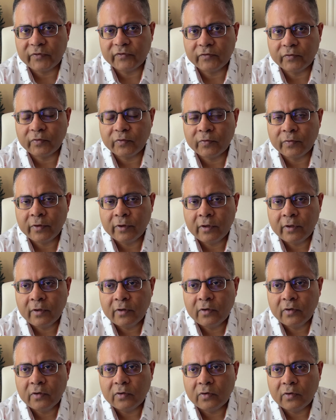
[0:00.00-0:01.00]
So
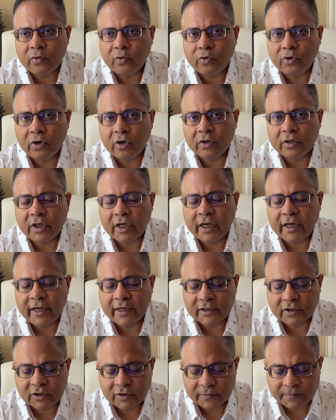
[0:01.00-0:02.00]
do not
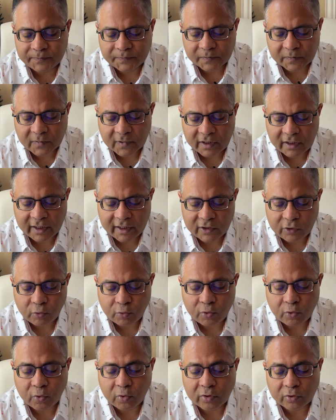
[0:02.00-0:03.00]
act like you
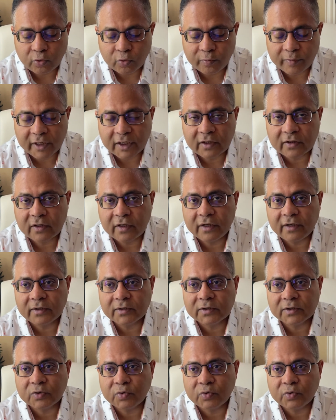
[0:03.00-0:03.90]
know too many things.